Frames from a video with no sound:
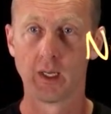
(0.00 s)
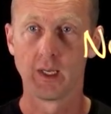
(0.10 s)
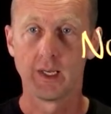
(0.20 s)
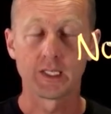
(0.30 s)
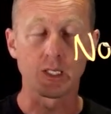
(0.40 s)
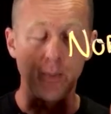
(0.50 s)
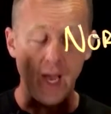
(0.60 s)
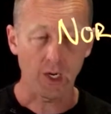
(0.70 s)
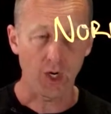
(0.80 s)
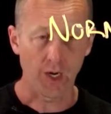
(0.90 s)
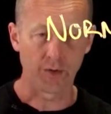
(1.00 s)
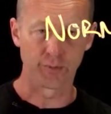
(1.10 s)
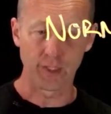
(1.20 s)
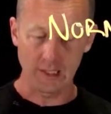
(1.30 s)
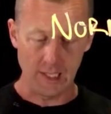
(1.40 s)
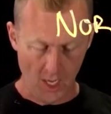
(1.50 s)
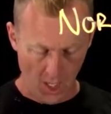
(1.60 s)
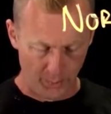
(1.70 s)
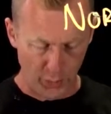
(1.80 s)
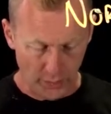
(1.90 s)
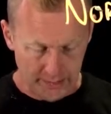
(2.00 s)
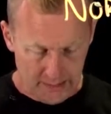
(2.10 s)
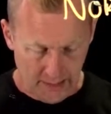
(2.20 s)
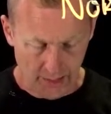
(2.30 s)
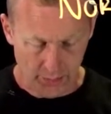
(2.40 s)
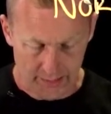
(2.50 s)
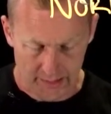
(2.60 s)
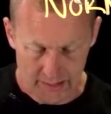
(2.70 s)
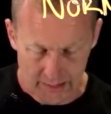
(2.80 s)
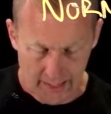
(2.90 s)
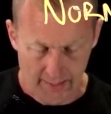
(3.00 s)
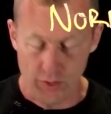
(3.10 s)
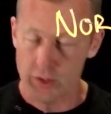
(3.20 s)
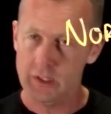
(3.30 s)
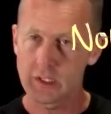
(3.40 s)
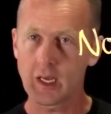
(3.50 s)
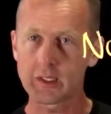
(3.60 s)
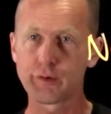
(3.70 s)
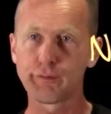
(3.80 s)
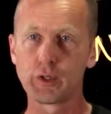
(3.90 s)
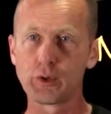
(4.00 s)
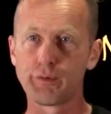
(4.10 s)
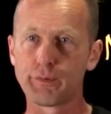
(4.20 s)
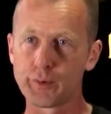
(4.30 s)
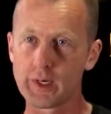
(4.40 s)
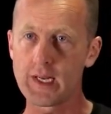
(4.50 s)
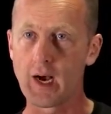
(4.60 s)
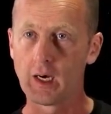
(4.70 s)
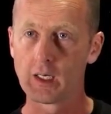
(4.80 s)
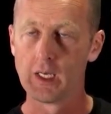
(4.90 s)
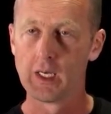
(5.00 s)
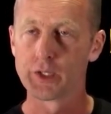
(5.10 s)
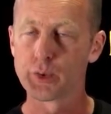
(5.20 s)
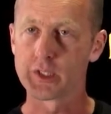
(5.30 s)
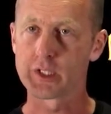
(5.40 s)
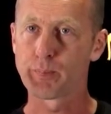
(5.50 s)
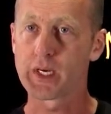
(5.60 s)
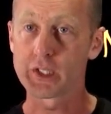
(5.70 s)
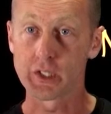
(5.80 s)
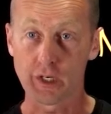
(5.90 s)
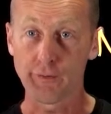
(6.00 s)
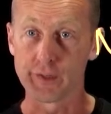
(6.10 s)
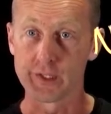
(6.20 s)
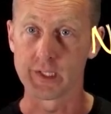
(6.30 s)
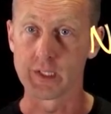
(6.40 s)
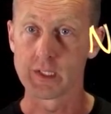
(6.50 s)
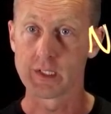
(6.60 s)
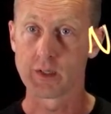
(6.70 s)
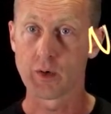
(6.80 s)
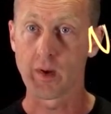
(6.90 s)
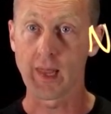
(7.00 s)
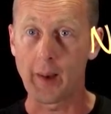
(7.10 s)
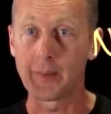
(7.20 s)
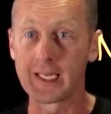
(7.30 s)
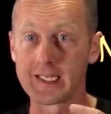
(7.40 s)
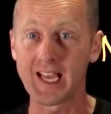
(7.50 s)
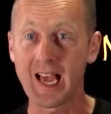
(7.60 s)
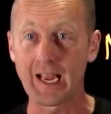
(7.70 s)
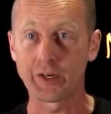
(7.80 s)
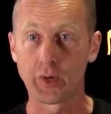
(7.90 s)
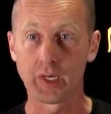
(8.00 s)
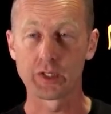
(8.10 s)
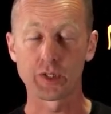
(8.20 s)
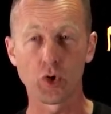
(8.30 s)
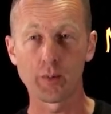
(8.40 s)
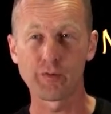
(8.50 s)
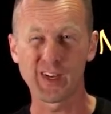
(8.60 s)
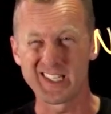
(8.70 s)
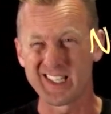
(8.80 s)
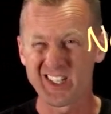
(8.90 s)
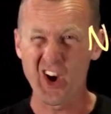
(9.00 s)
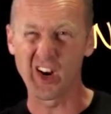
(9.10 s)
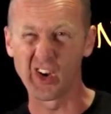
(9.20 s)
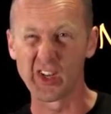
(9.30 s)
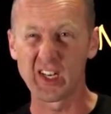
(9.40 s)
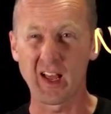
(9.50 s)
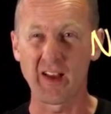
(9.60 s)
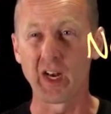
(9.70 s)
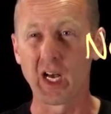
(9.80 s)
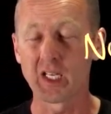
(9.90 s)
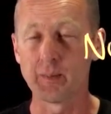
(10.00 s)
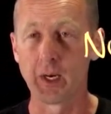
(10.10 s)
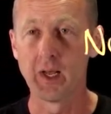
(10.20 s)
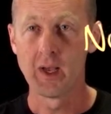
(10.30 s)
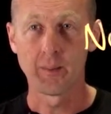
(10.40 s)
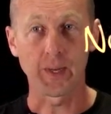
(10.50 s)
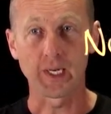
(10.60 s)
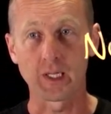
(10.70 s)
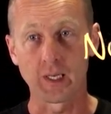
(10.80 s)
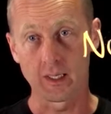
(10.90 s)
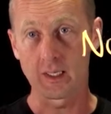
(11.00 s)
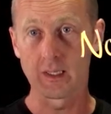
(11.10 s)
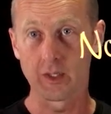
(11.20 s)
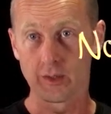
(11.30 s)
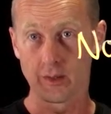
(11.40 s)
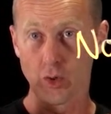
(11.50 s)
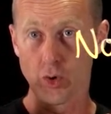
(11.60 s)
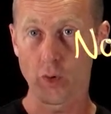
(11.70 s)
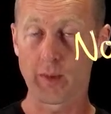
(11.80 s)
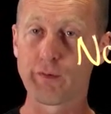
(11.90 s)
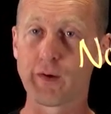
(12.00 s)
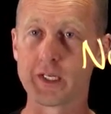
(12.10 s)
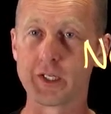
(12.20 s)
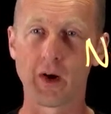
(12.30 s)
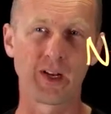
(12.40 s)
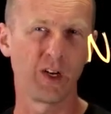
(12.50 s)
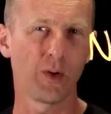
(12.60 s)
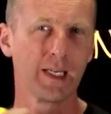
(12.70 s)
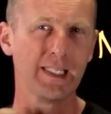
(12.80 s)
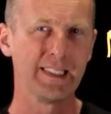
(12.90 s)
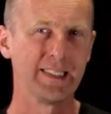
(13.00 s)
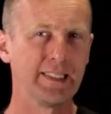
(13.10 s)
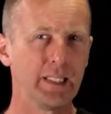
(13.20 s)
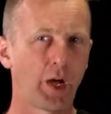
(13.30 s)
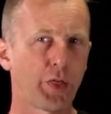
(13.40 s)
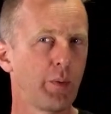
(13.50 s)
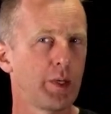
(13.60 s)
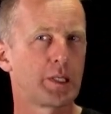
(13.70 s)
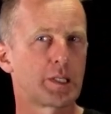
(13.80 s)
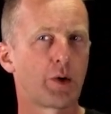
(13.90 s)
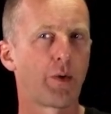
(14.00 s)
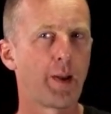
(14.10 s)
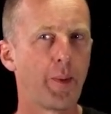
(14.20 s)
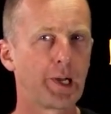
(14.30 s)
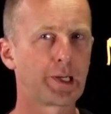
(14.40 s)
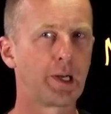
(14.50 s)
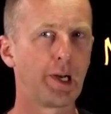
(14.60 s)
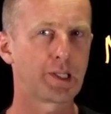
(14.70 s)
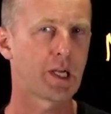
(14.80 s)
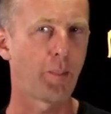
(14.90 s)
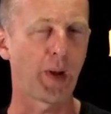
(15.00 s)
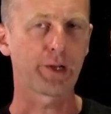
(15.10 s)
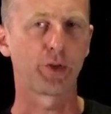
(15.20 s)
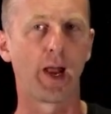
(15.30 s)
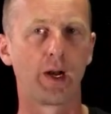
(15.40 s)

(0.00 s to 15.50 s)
It's about kind of really pulling together as a team. You start to feel freer to express your differences without being attacked, right? In the storming phase, you're just kind of learning to have an argument. But in the norming phase, you're going, you know what? I think we disagree, but let's unpack that.